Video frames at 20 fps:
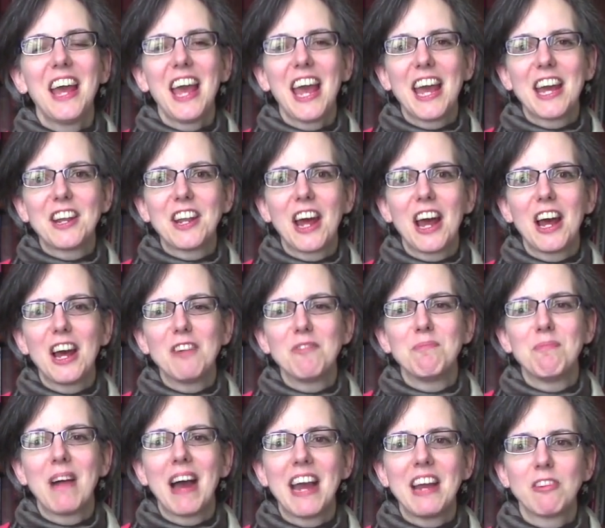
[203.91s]
And
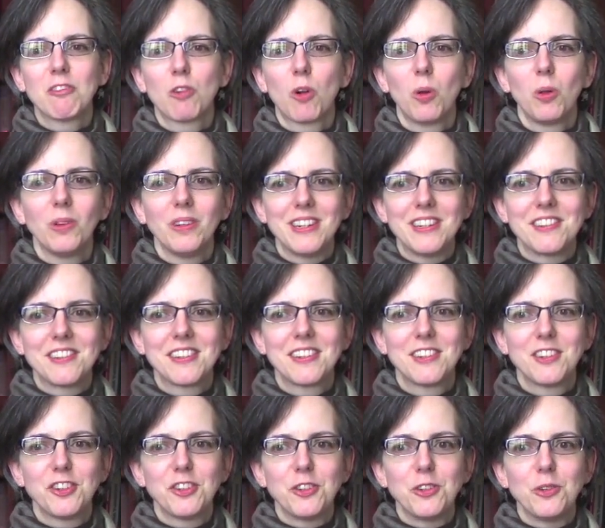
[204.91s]
my role is
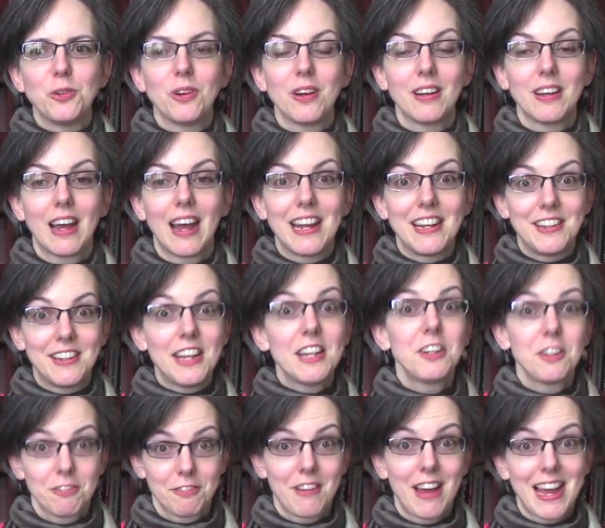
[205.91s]
to
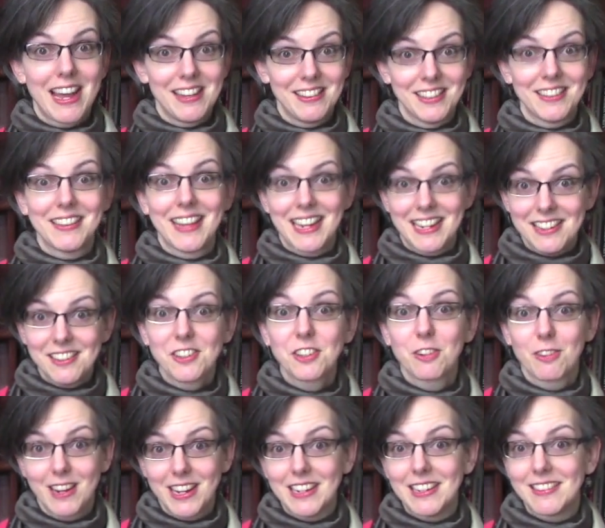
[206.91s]
identify that that is a
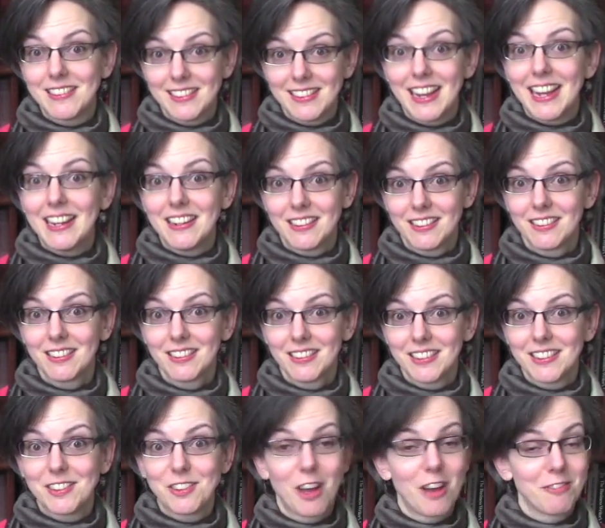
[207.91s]
great insight,
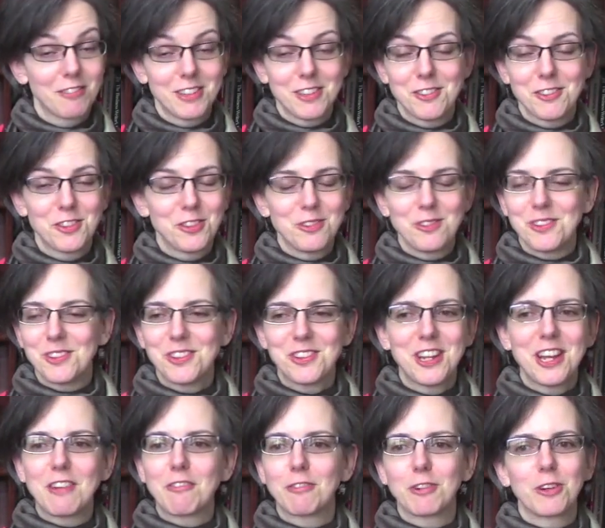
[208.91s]
because often students
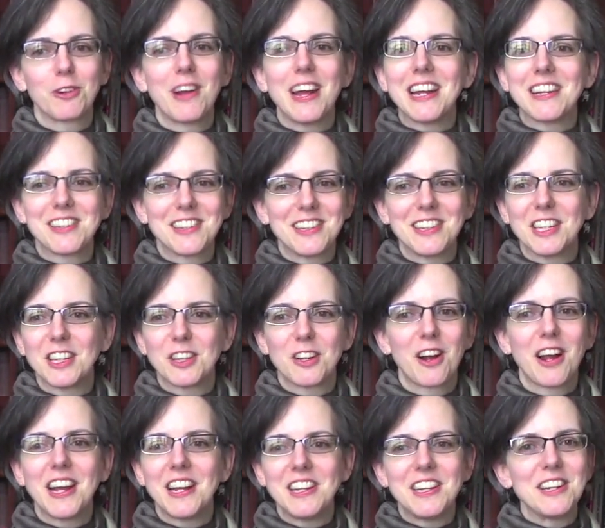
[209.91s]
take for granted that their
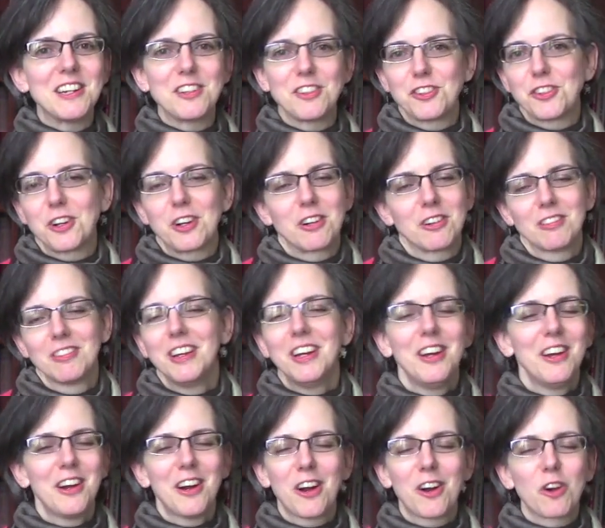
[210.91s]
ideas are
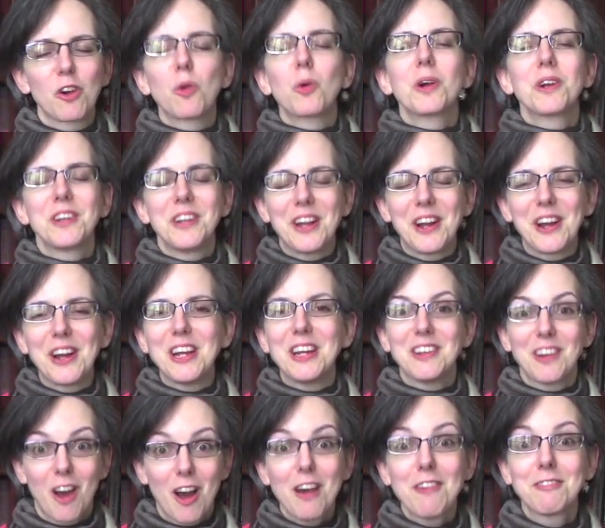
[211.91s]
ordinary.
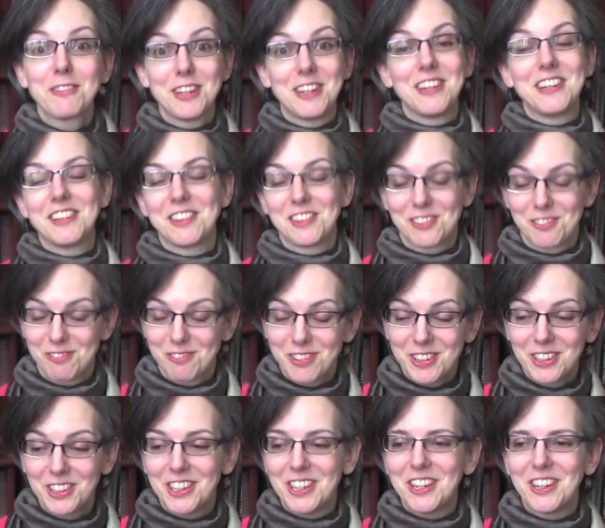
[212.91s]
Often it's
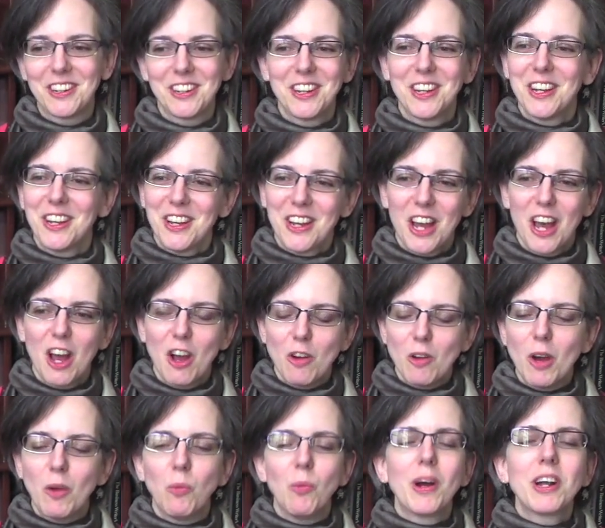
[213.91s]
really
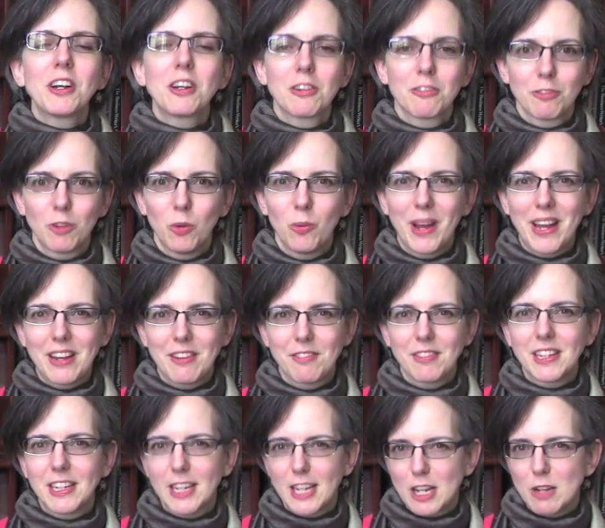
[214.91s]
a wonderful way of
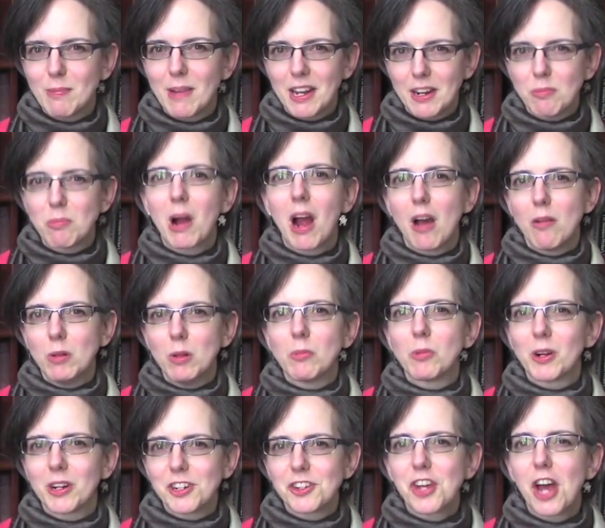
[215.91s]
thinking about a problem
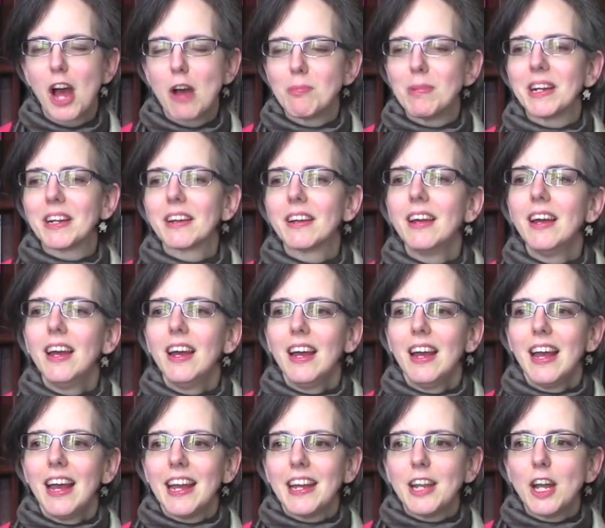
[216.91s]
or a topic,
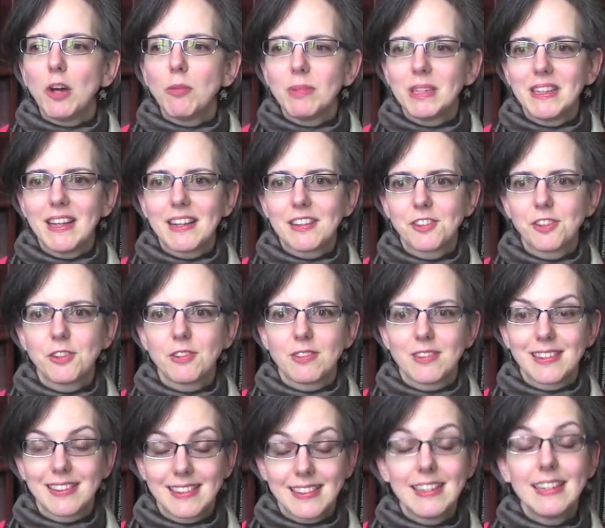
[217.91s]
and helping that
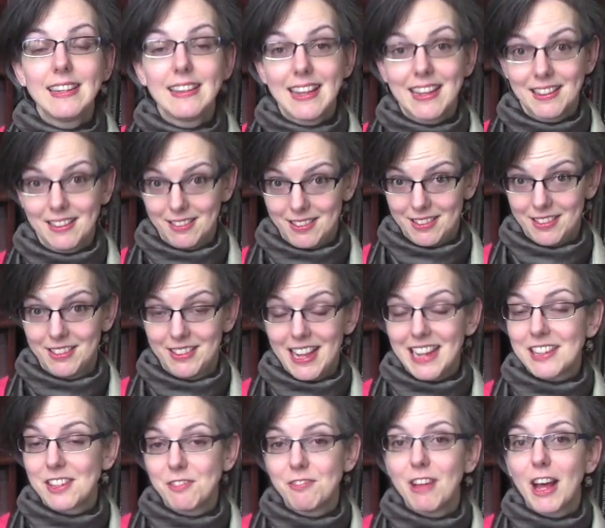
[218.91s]
student to see that
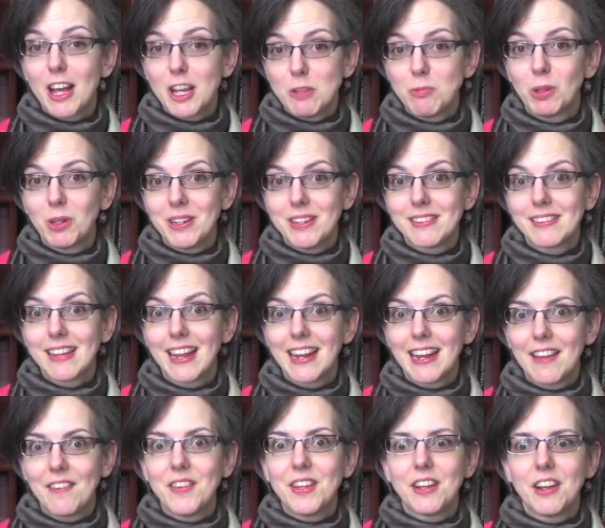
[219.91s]
that's a valuable insight
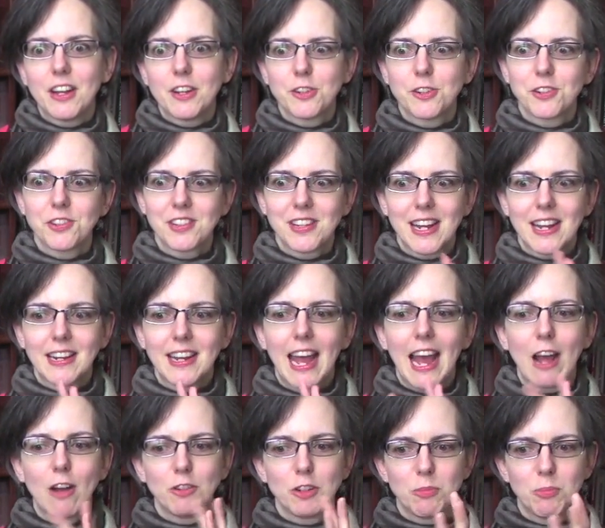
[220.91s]
and then understand
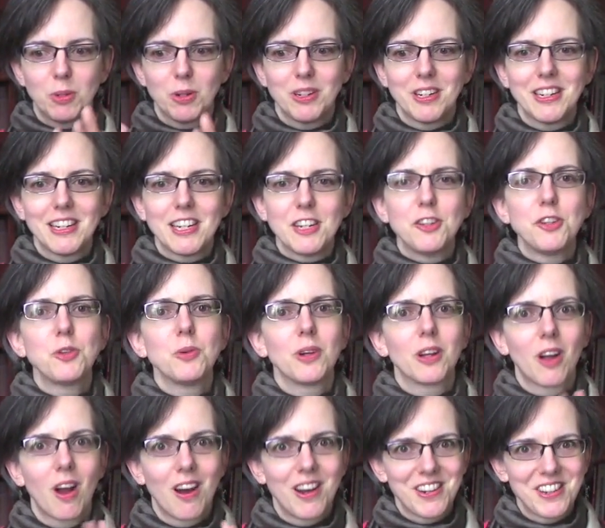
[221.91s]
how to put it into a
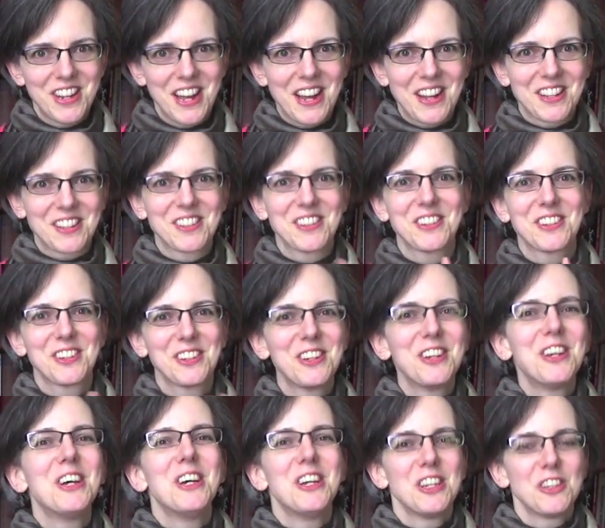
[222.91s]
context
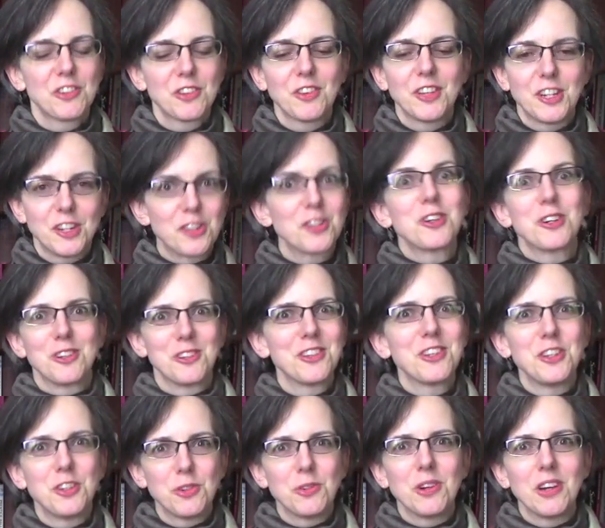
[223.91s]
so that it turns
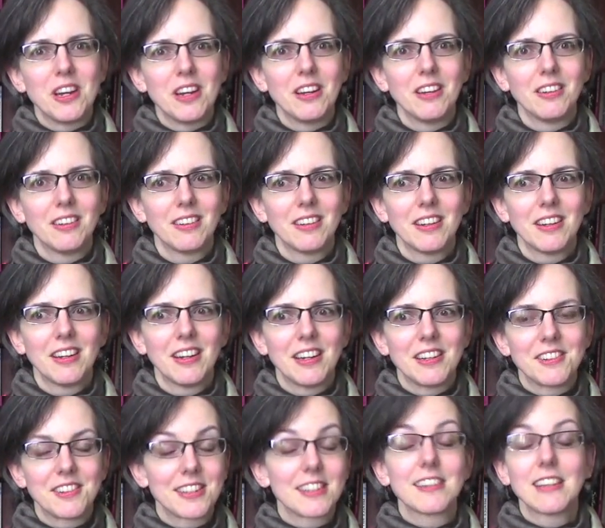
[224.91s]
into a
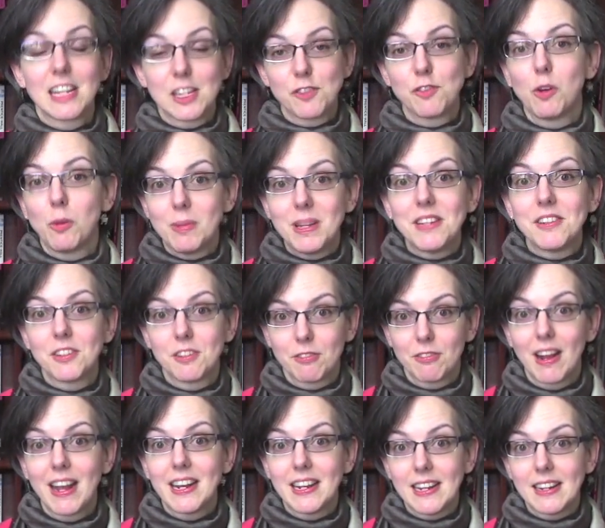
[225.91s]
successful piece of
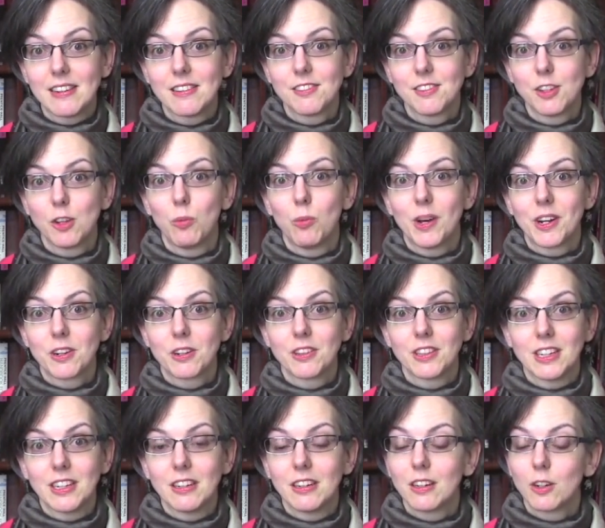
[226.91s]
writing. So what are
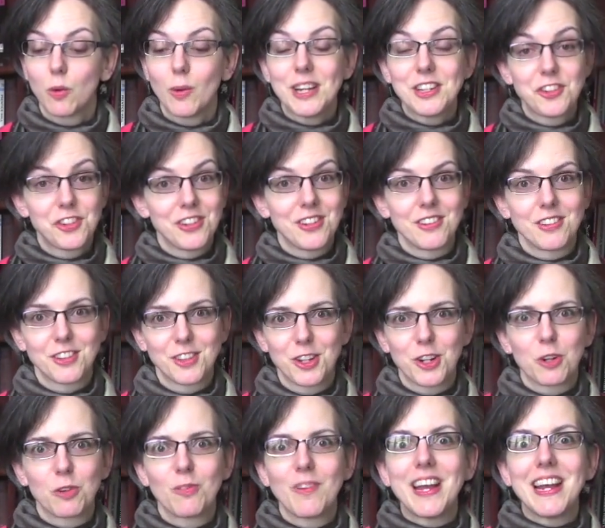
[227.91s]
the questions that
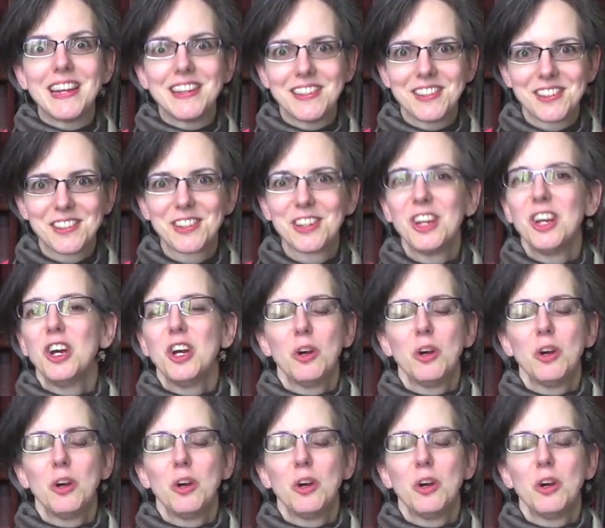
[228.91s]
are raised?